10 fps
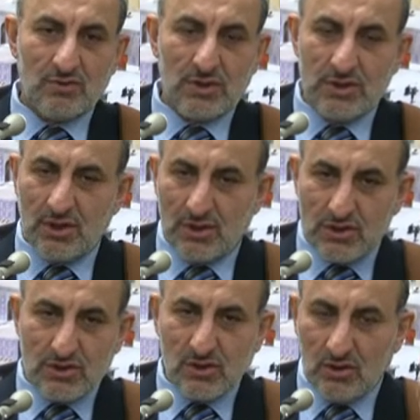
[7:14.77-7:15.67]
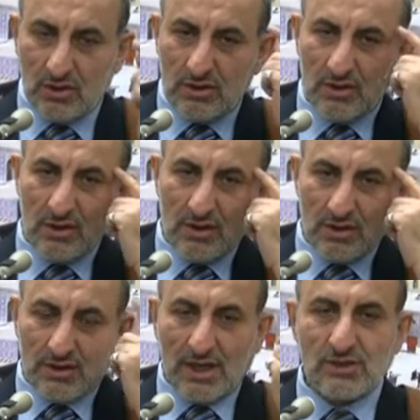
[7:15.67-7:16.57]
We've seen the stone
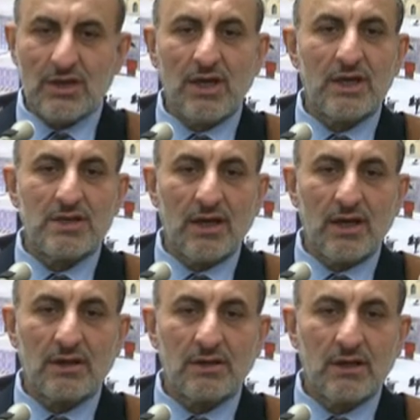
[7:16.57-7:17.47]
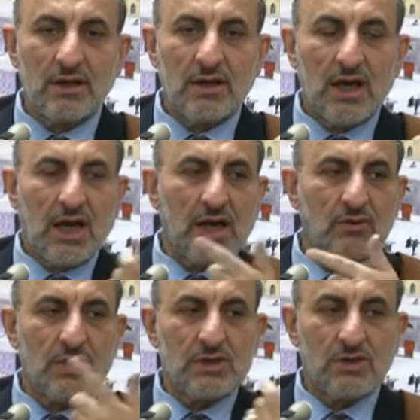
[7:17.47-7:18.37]
touching his head, and
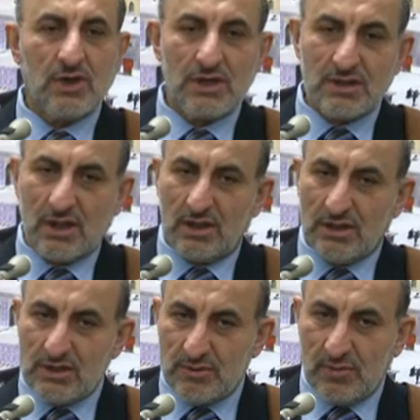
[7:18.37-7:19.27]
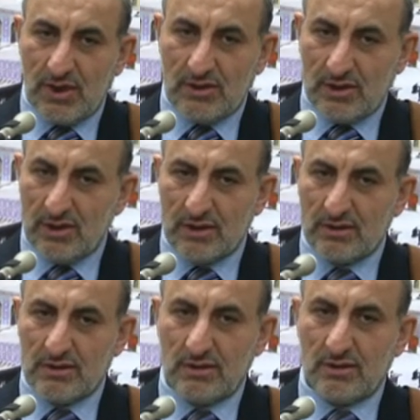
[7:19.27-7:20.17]
we saw his head is bleeding.
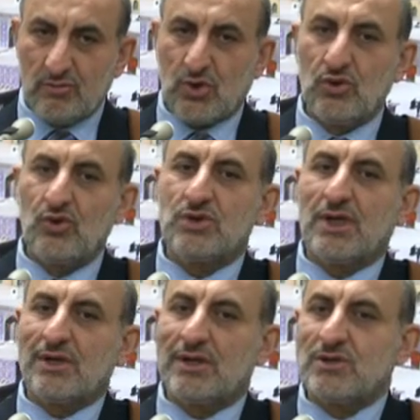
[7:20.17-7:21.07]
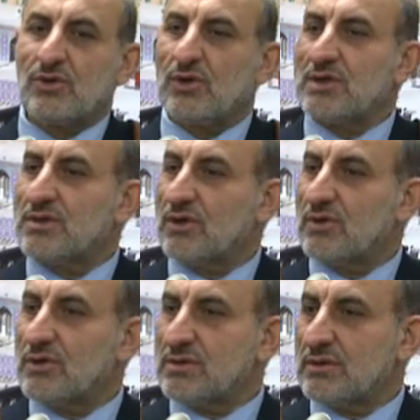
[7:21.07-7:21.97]
But who said the stone is the
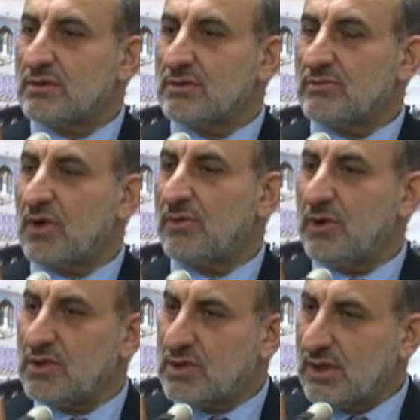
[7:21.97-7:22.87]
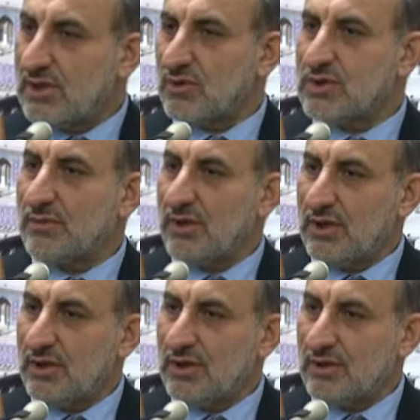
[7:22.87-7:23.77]
cause? Maybe his head was
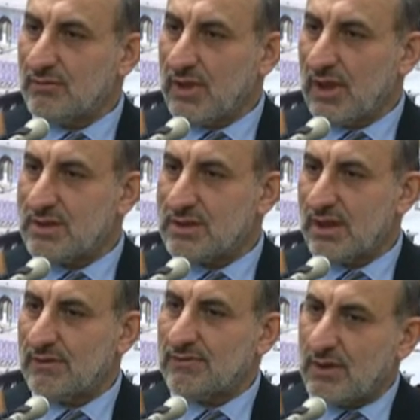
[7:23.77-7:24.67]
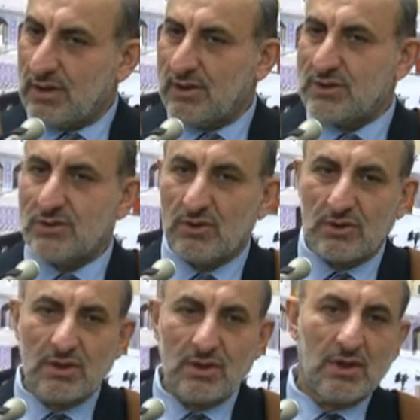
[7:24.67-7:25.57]
bleeding by itself, and the
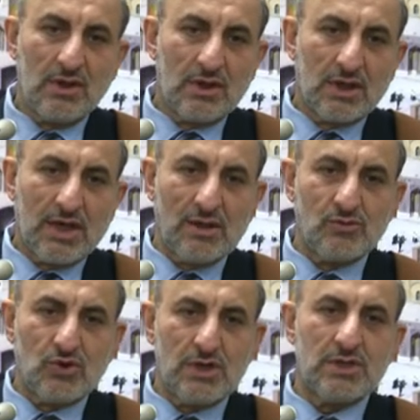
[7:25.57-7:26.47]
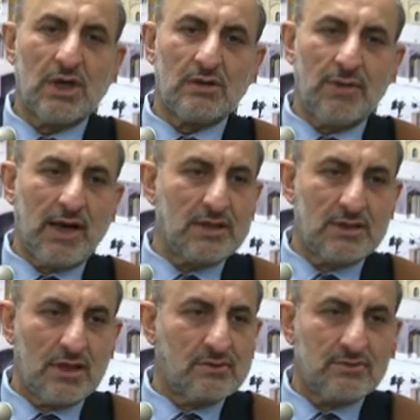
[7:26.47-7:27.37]
stone came to his head by
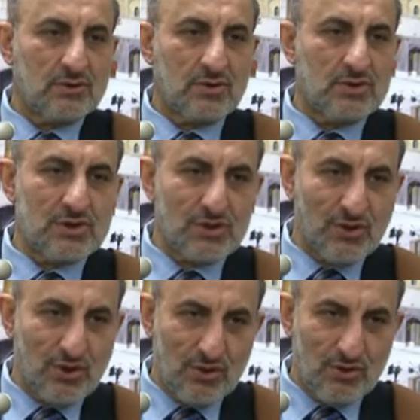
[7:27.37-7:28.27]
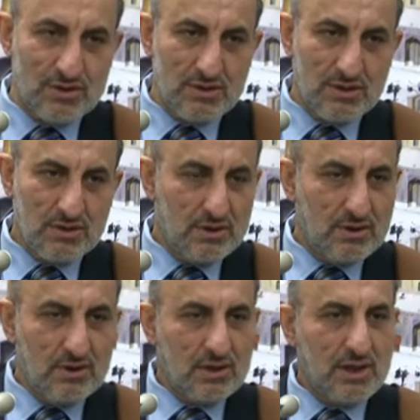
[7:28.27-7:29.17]
itself. So it is not the cause.
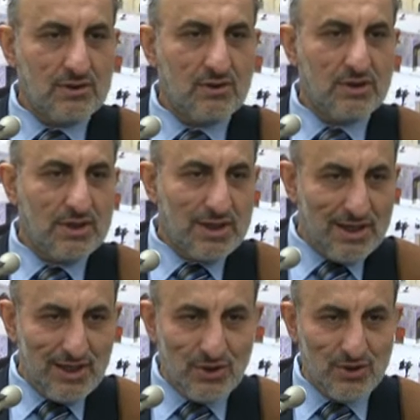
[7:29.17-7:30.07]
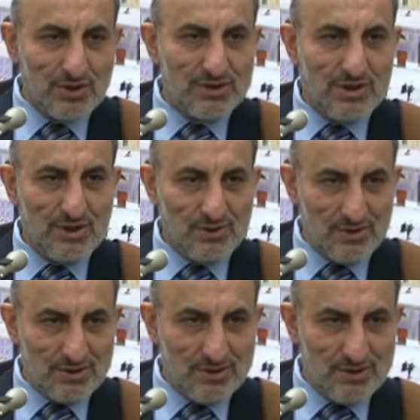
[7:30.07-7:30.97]
I don't think any court in the
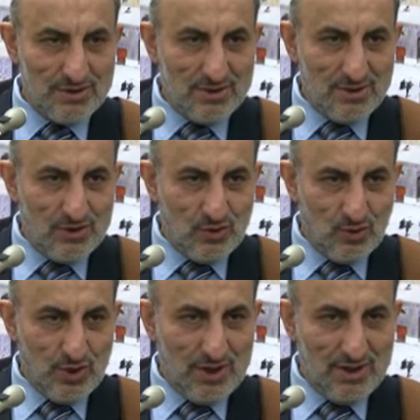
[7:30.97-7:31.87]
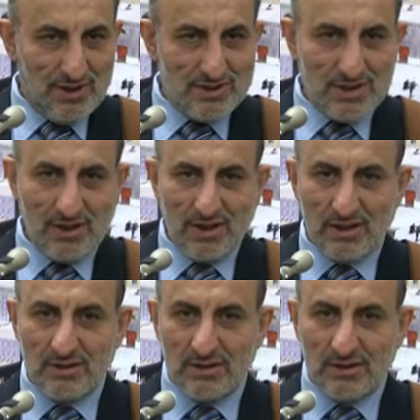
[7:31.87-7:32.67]
world will say that.